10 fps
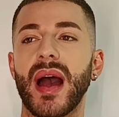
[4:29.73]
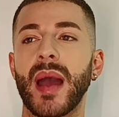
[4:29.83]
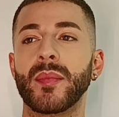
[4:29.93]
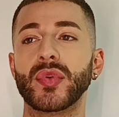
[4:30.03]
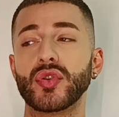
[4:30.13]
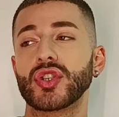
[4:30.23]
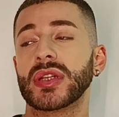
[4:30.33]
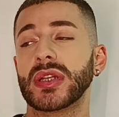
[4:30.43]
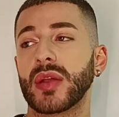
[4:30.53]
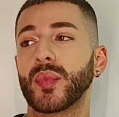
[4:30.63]
I'm
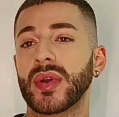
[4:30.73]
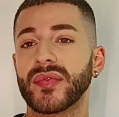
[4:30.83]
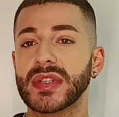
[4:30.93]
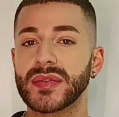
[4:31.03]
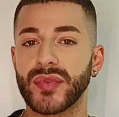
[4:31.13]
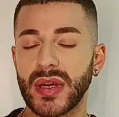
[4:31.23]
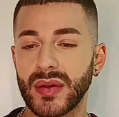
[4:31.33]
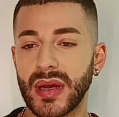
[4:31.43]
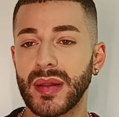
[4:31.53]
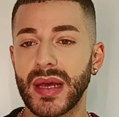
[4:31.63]
usually not one of this
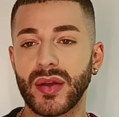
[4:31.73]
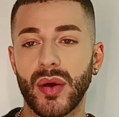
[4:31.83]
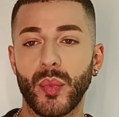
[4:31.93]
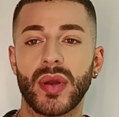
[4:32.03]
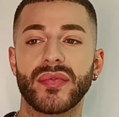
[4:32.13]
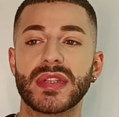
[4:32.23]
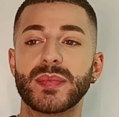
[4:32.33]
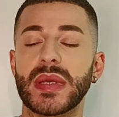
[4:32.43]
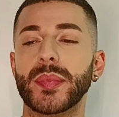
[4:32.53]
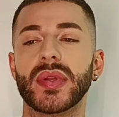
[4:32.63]
one of those
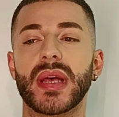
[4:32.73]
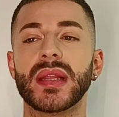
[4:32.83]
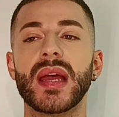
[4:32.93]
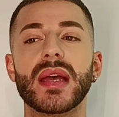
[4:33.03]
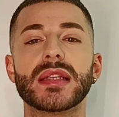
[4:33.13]
people that